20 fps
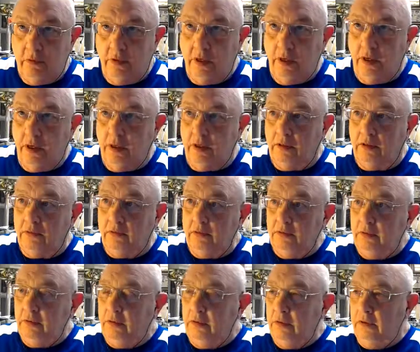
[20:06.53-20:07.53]
the
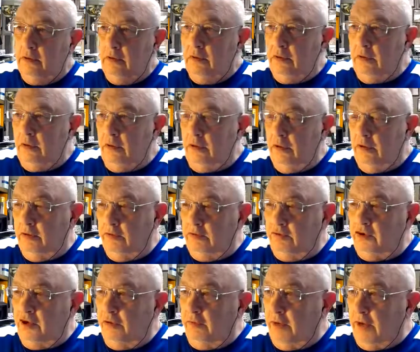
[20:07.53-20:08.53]

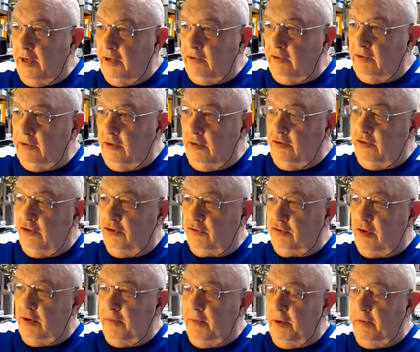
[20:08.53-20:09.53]
sunrise has just
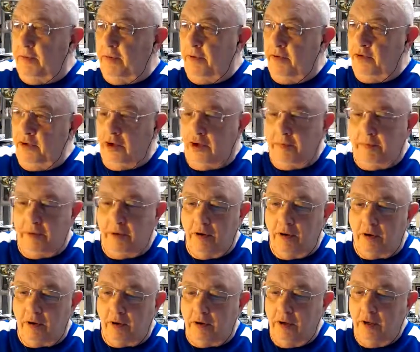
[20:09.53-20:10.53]
come up on
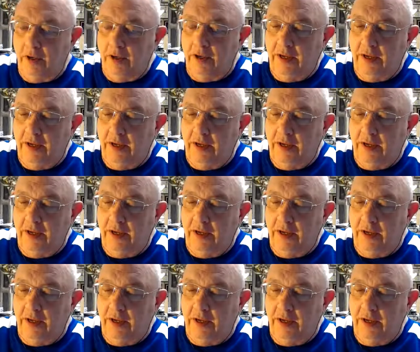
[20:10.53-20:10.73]
GDPR.